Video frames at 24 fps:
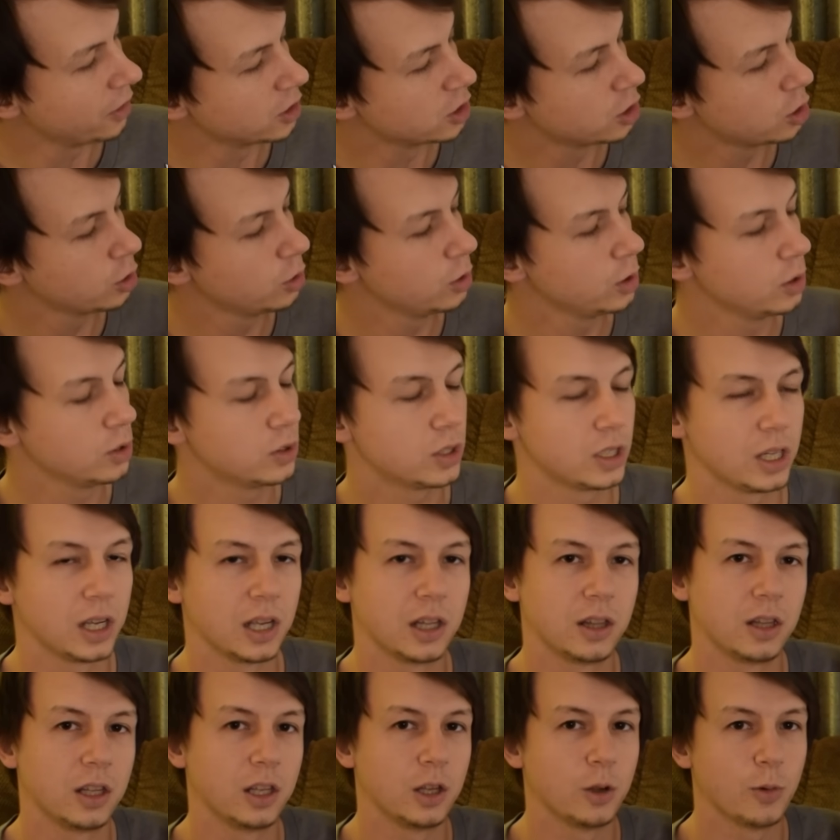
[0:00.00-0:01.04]
the two you see
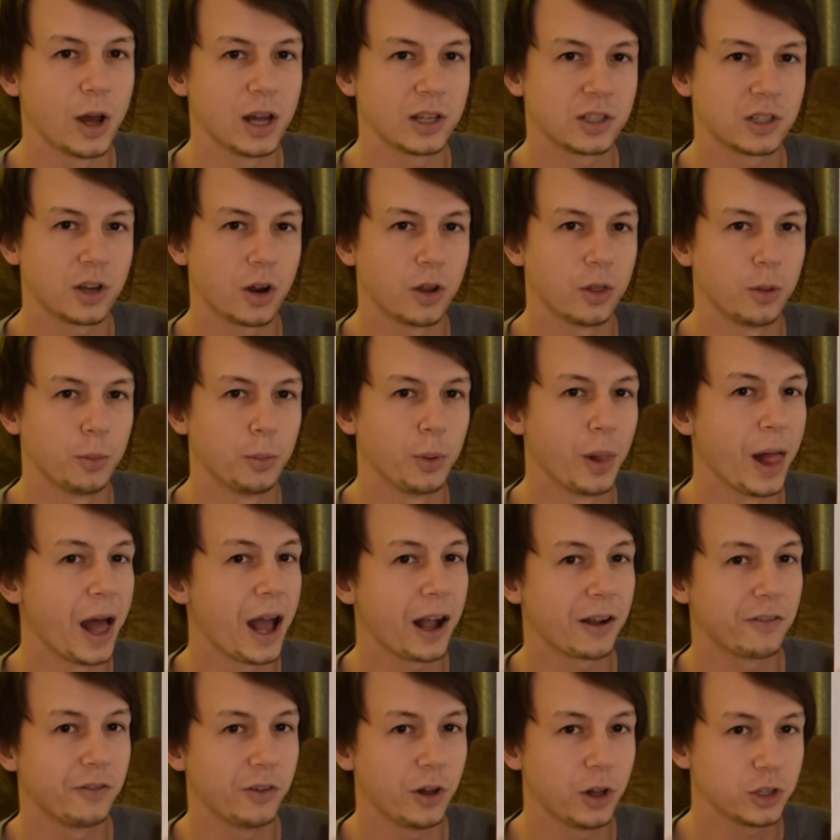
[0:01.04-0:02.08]
in the US are the
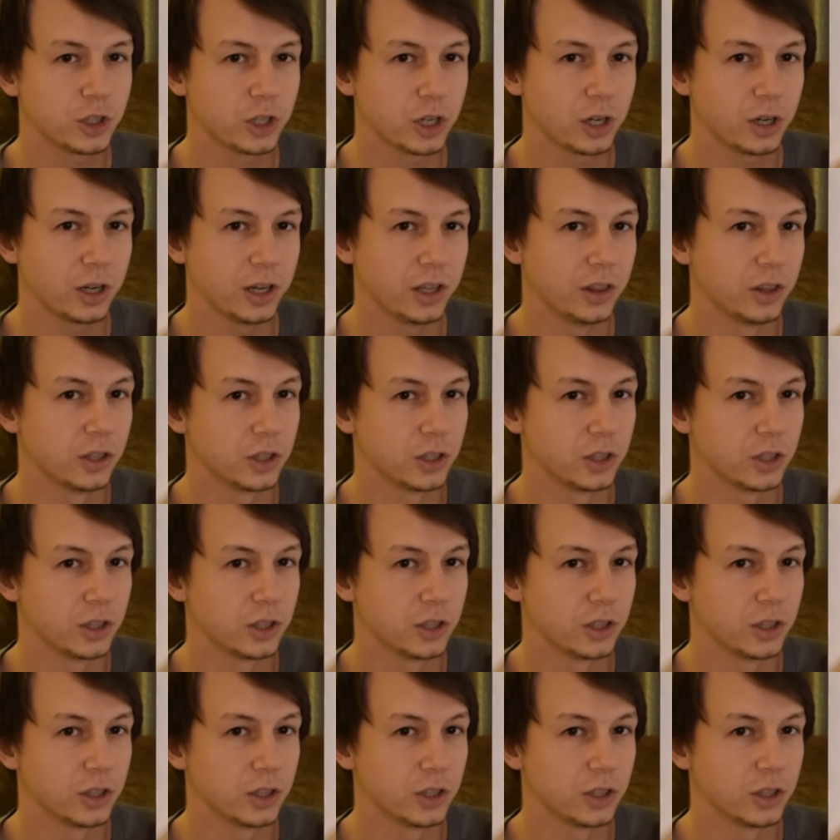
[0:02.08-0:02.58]
black vulture and